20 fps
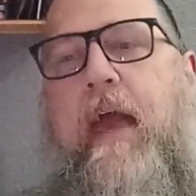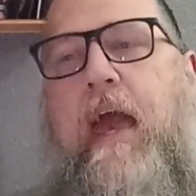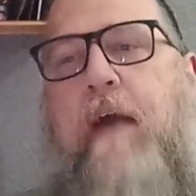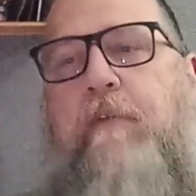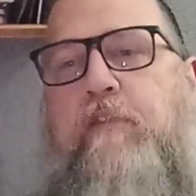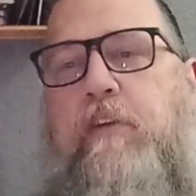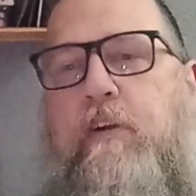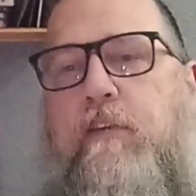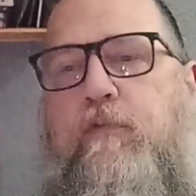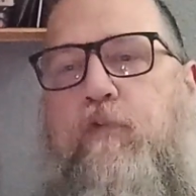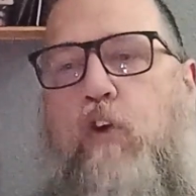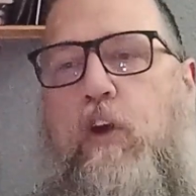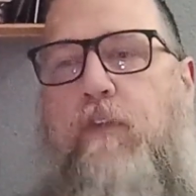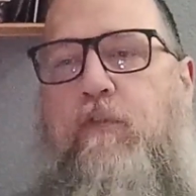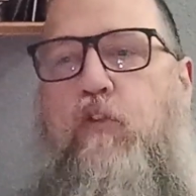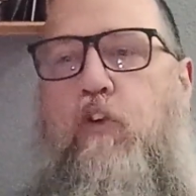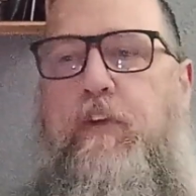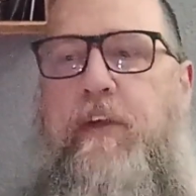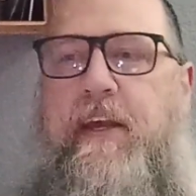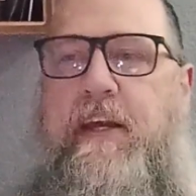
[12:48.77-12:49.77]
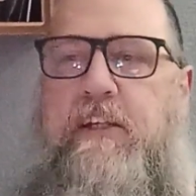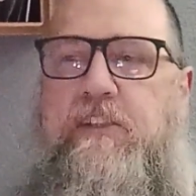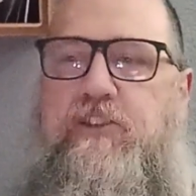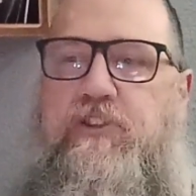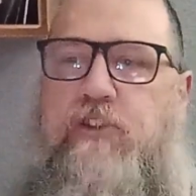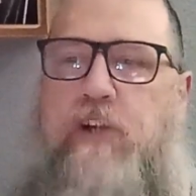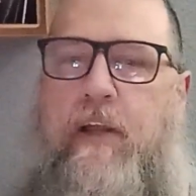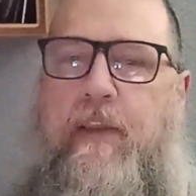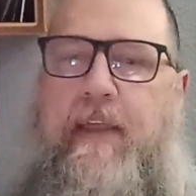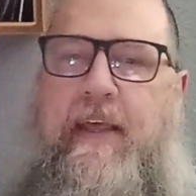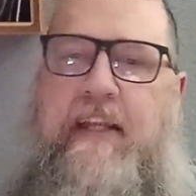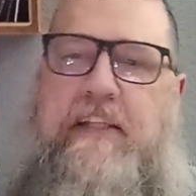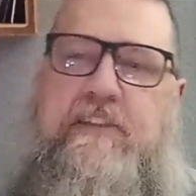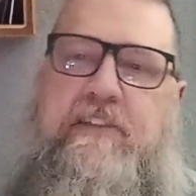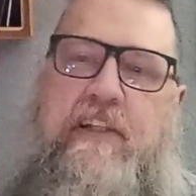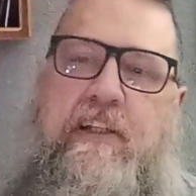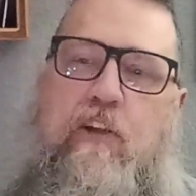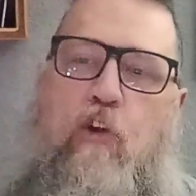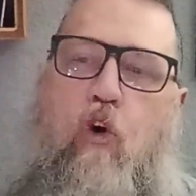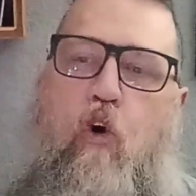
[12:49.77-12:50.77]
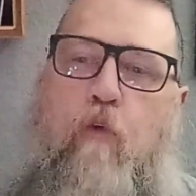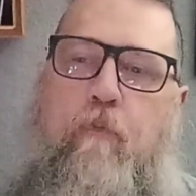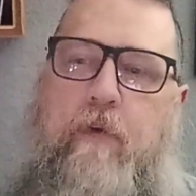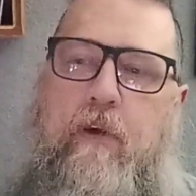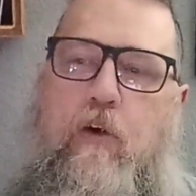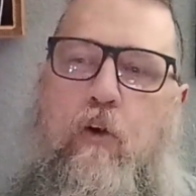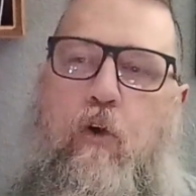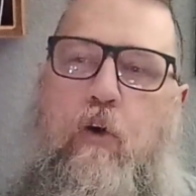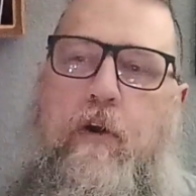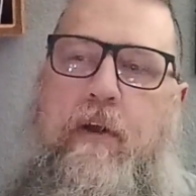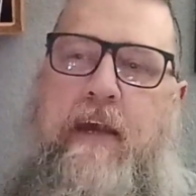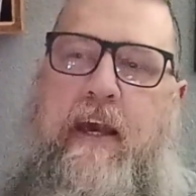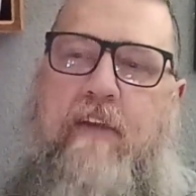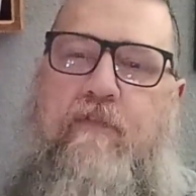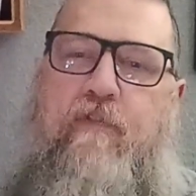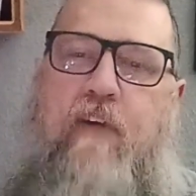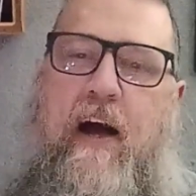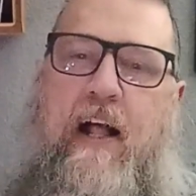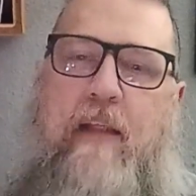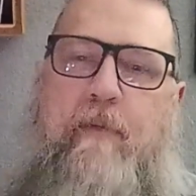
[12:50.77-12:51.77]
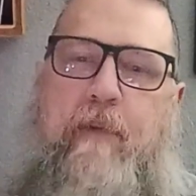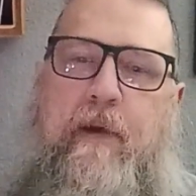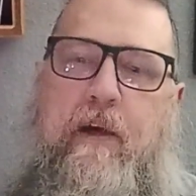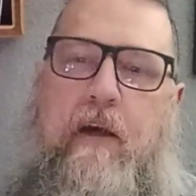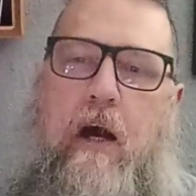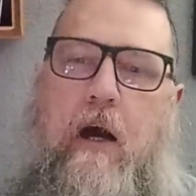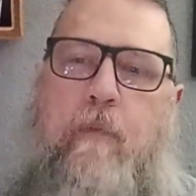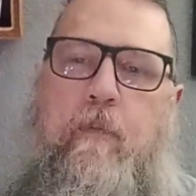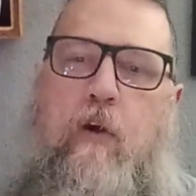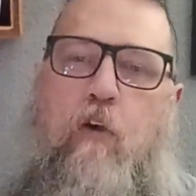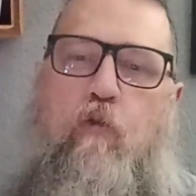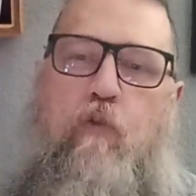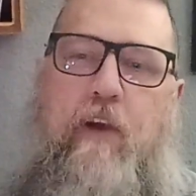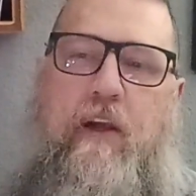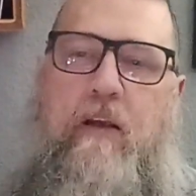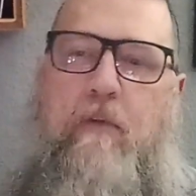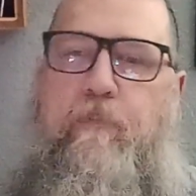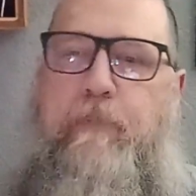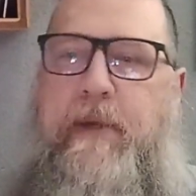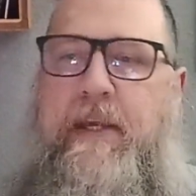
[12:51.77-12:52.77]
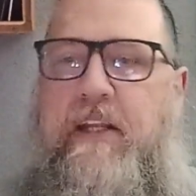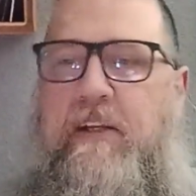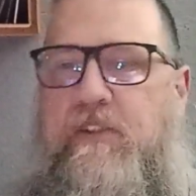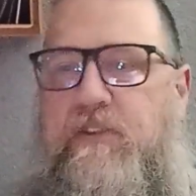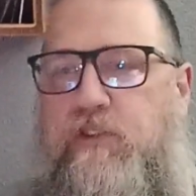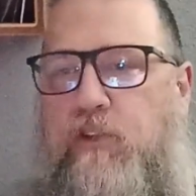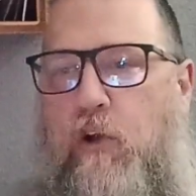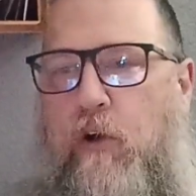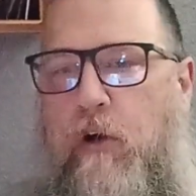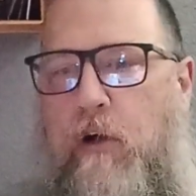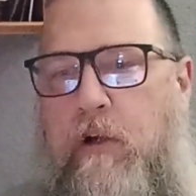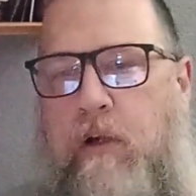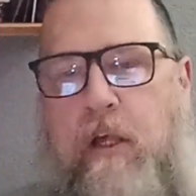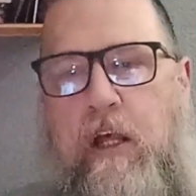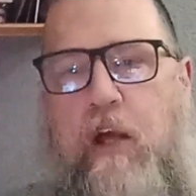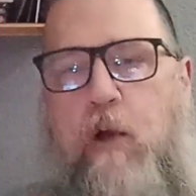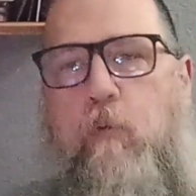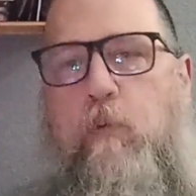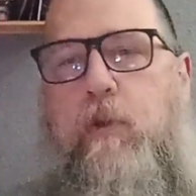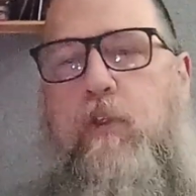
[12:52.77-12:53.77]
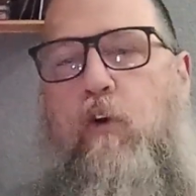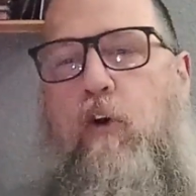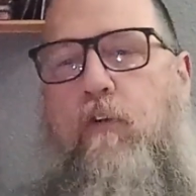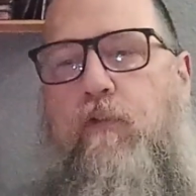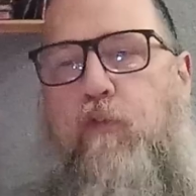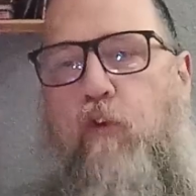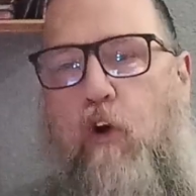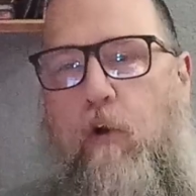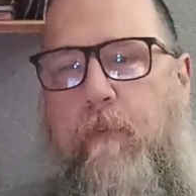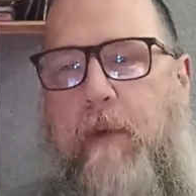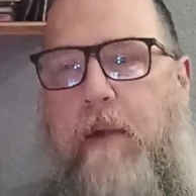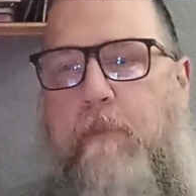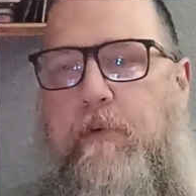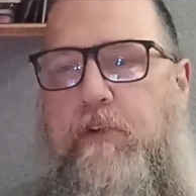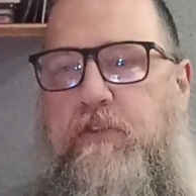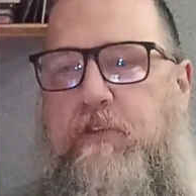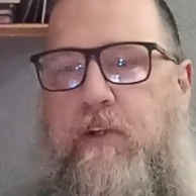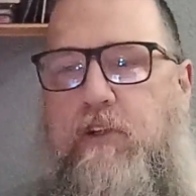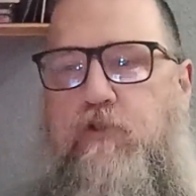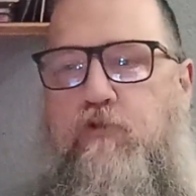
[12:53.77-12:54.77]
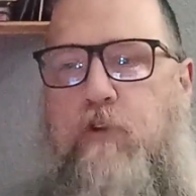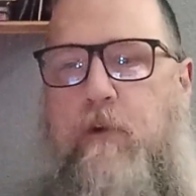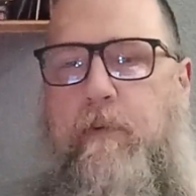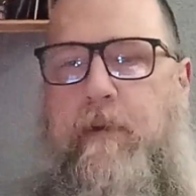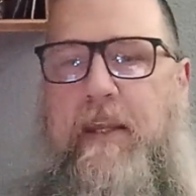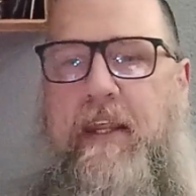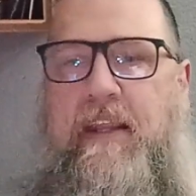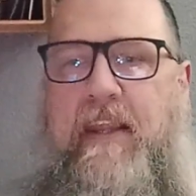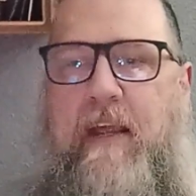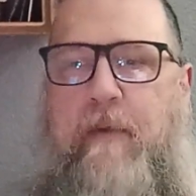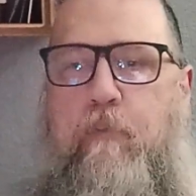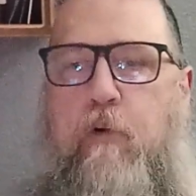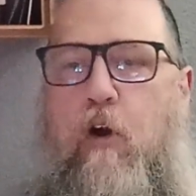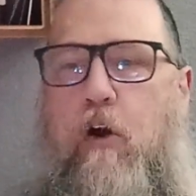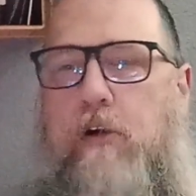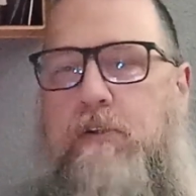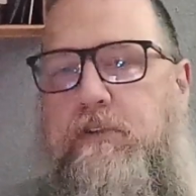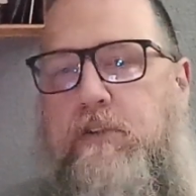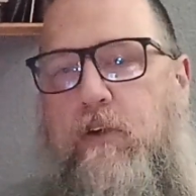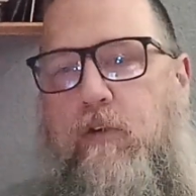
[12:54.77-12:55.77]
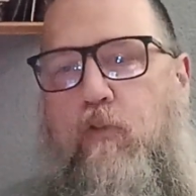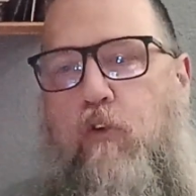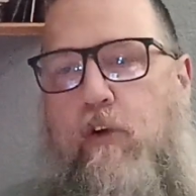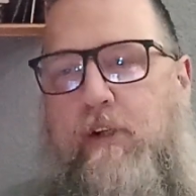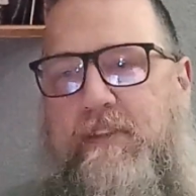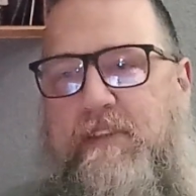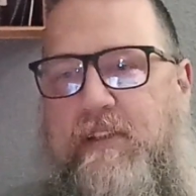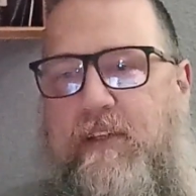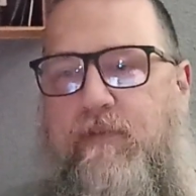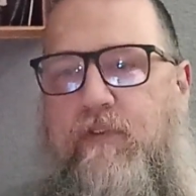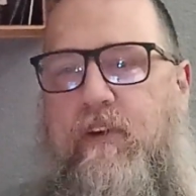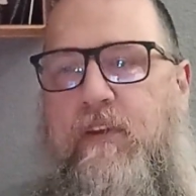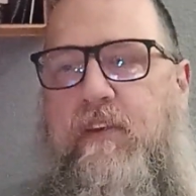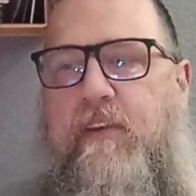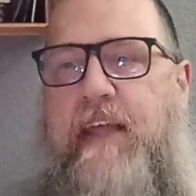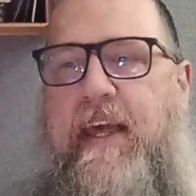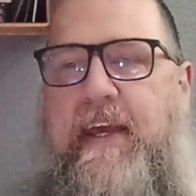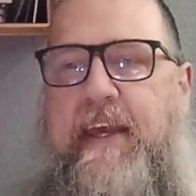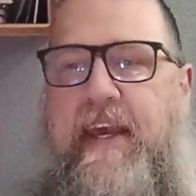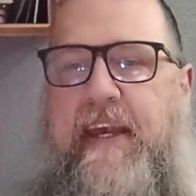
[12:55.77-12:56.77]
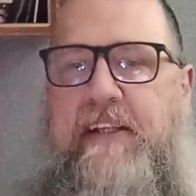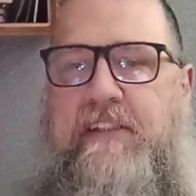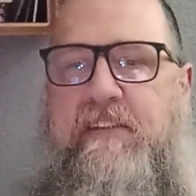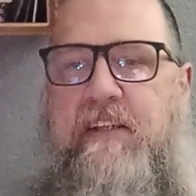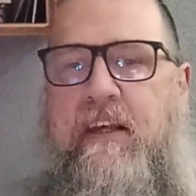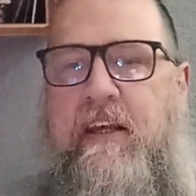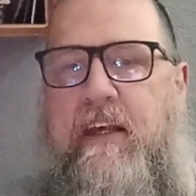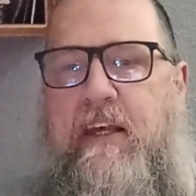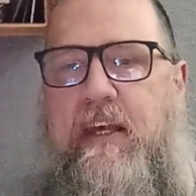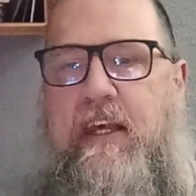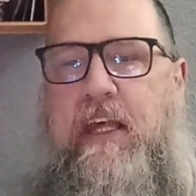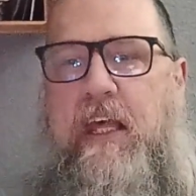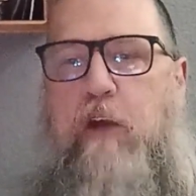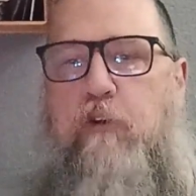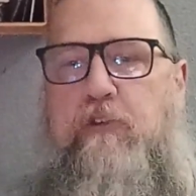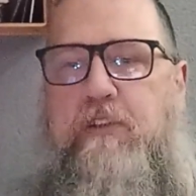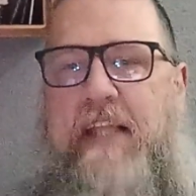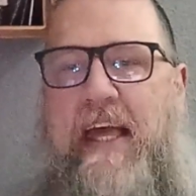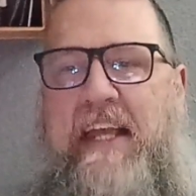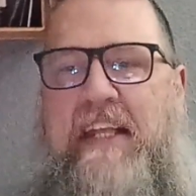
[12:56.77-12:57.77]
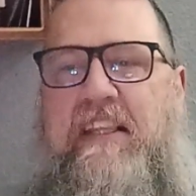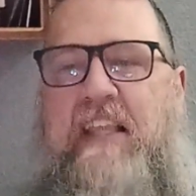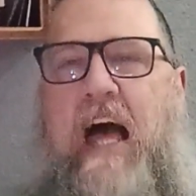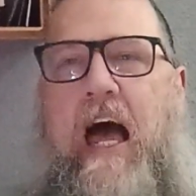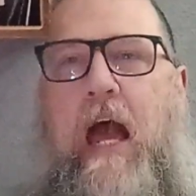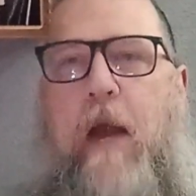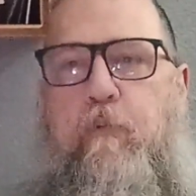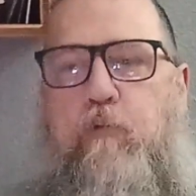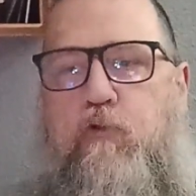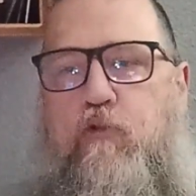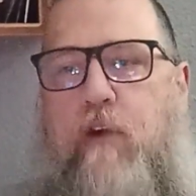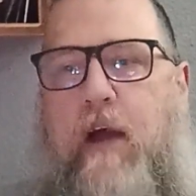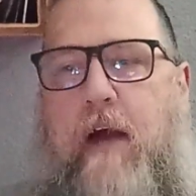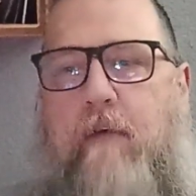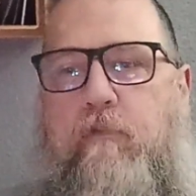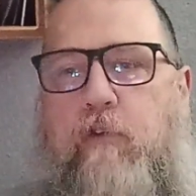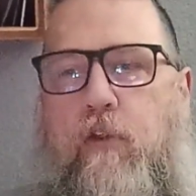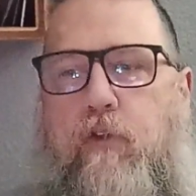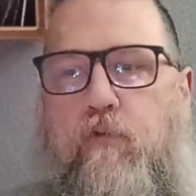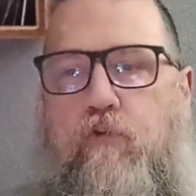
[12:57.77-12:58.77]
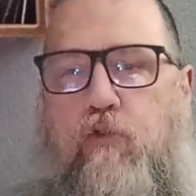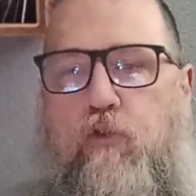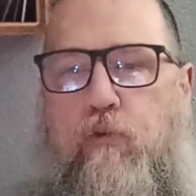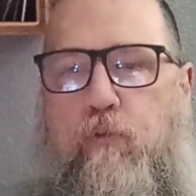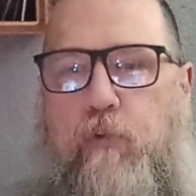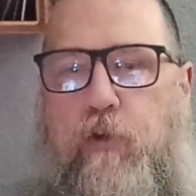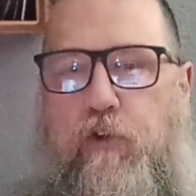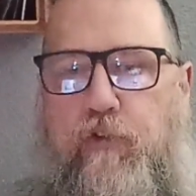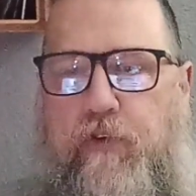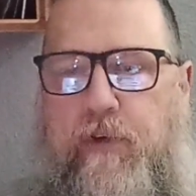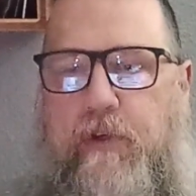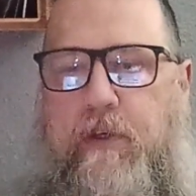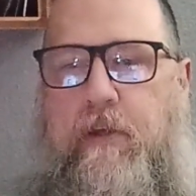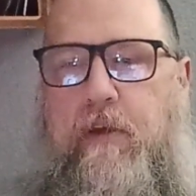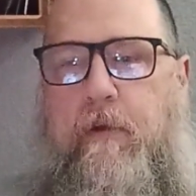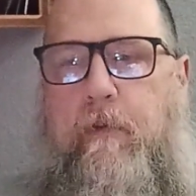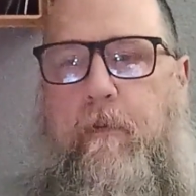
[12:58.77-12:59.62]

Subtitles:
After 44 years, John Lennon's little home recording had finally become a real Beatles song with all four members contributing their parts across different decades. It was like time travel through music.